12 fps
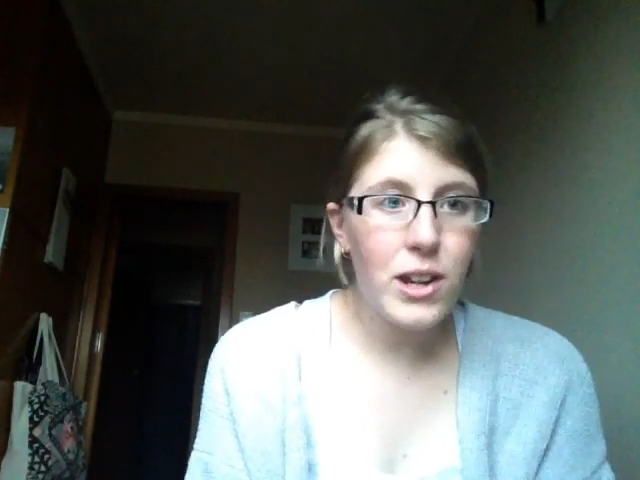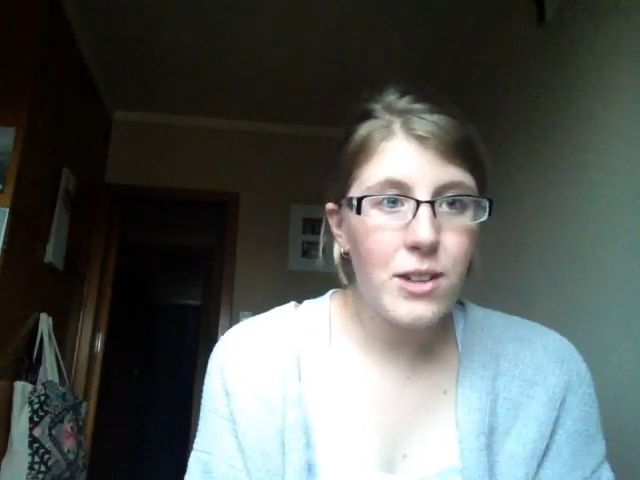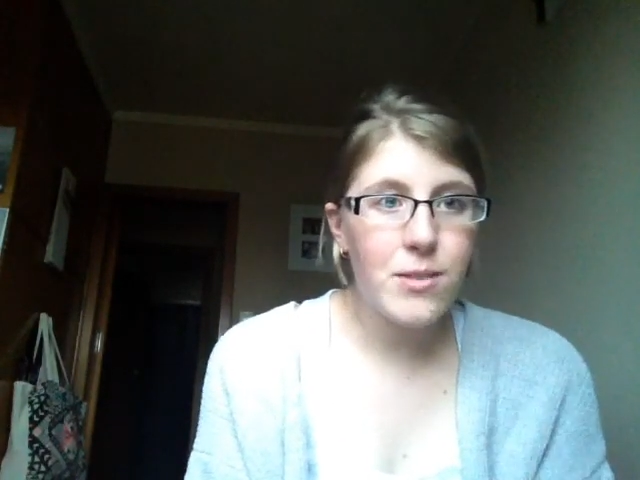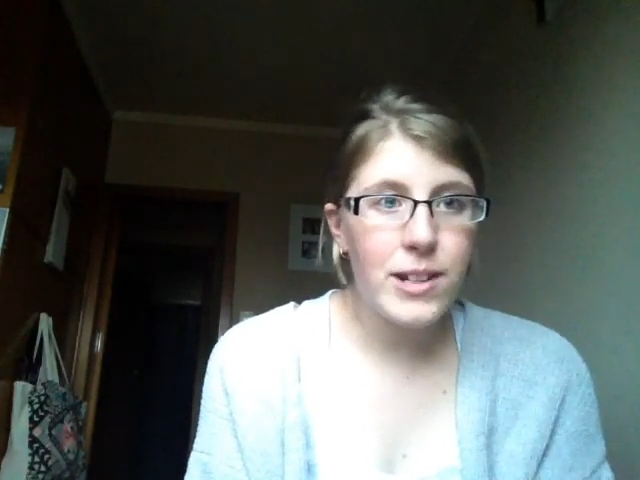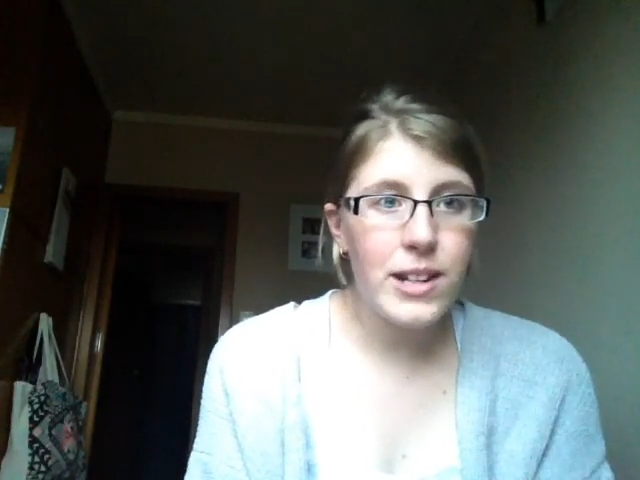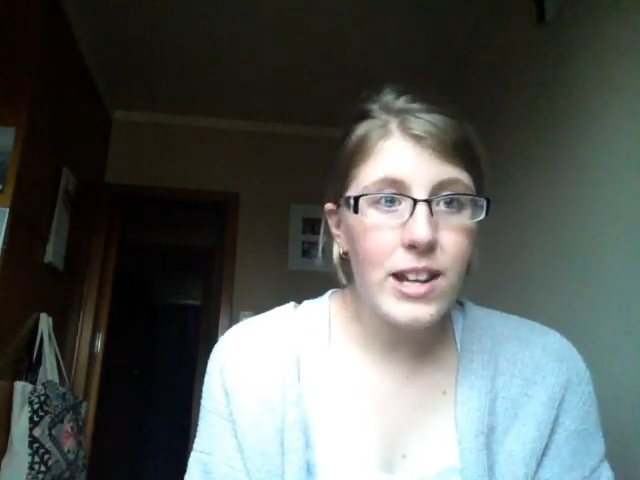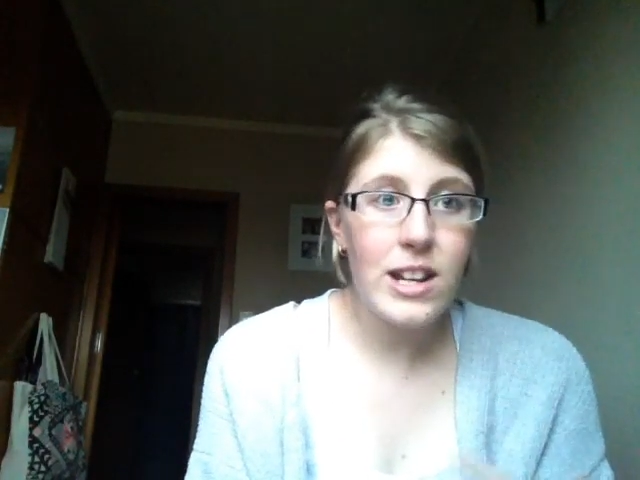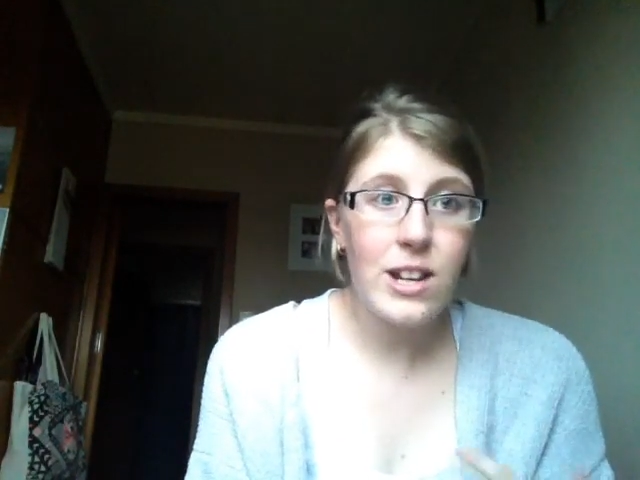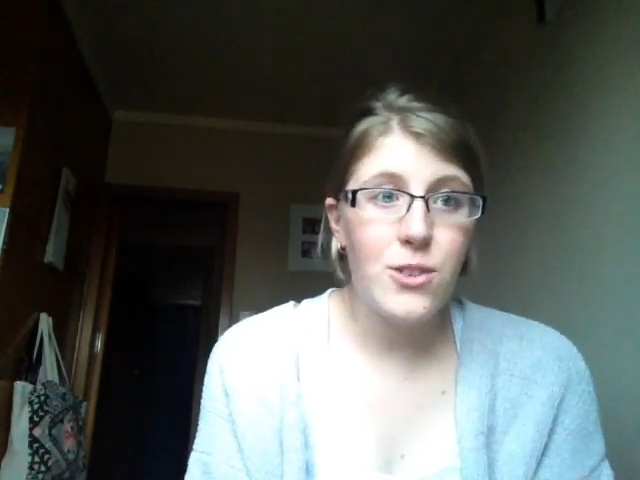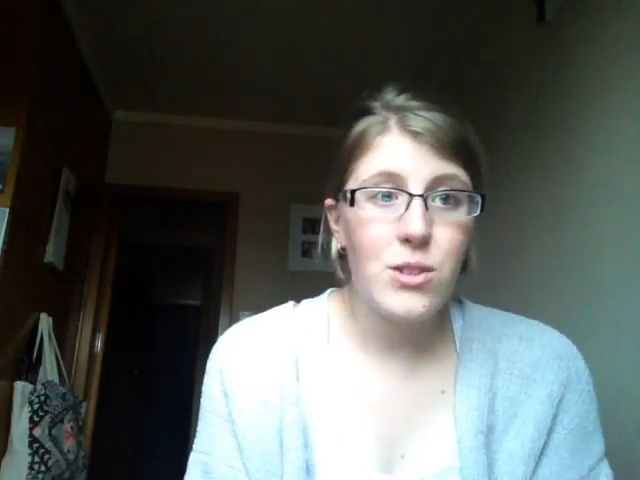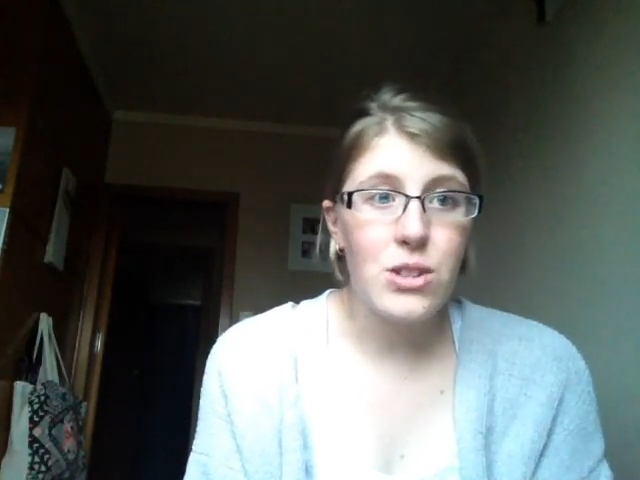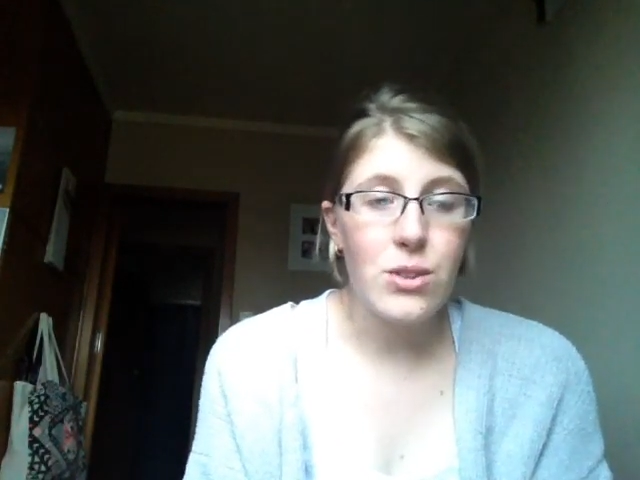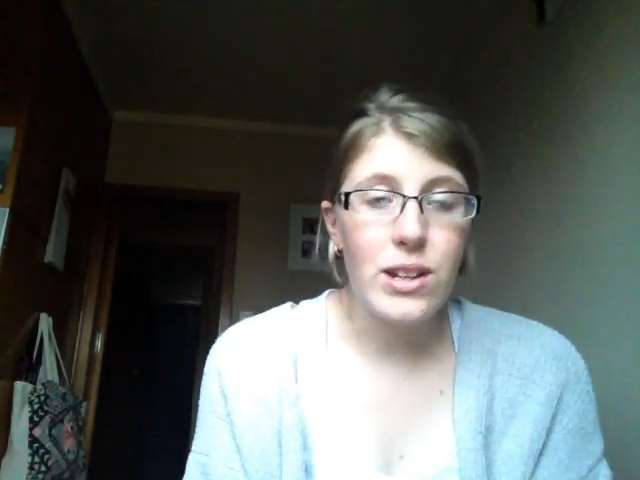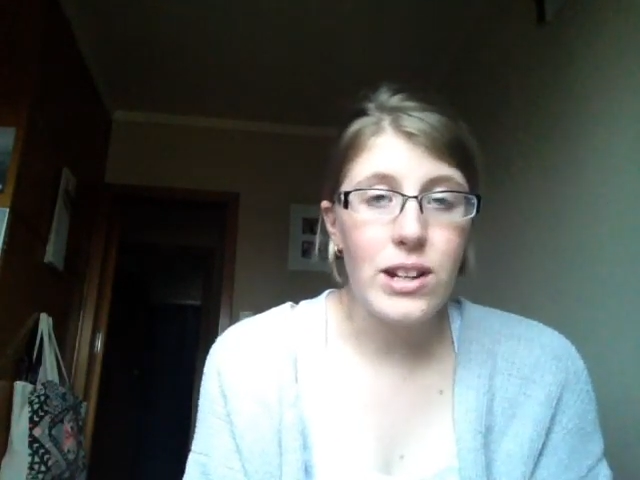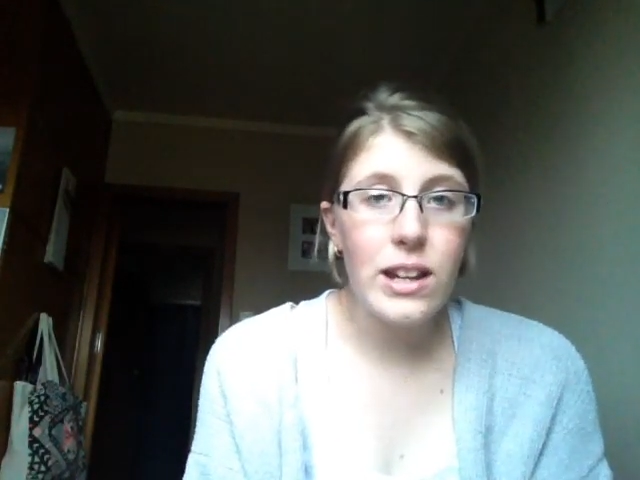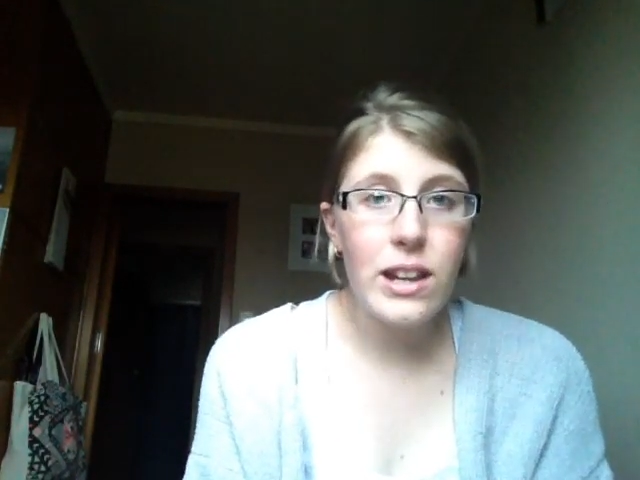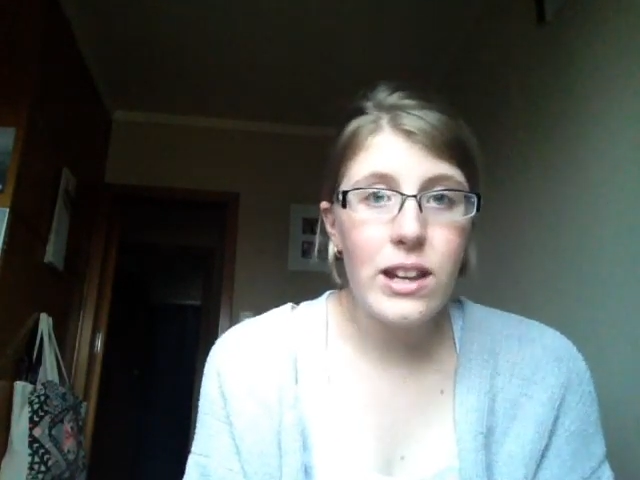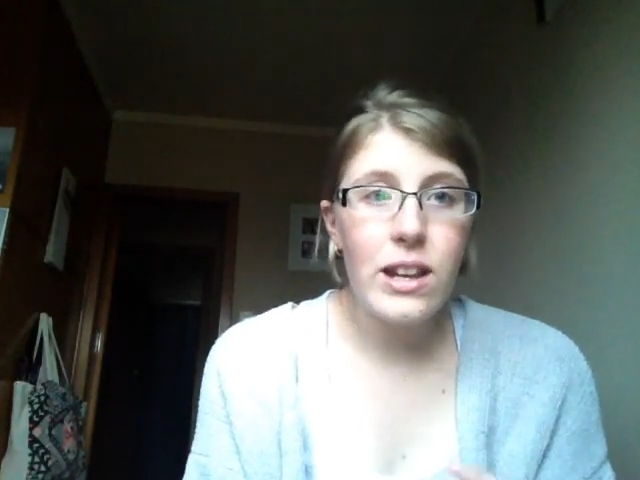guys read it and if you enjoyed
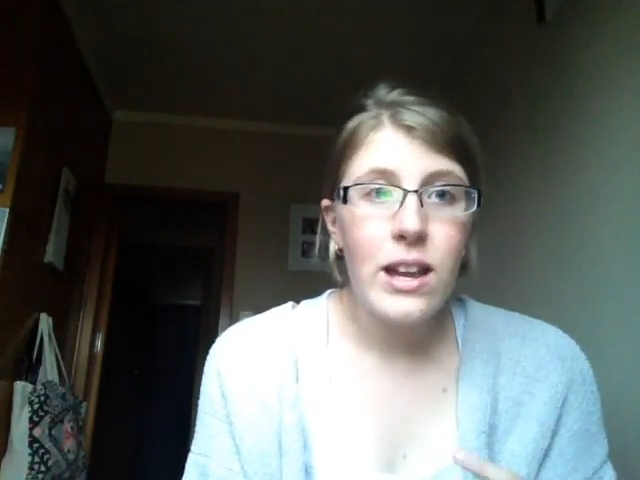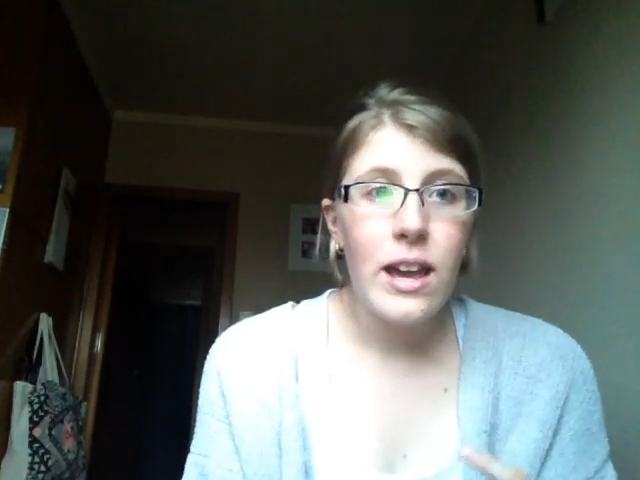it,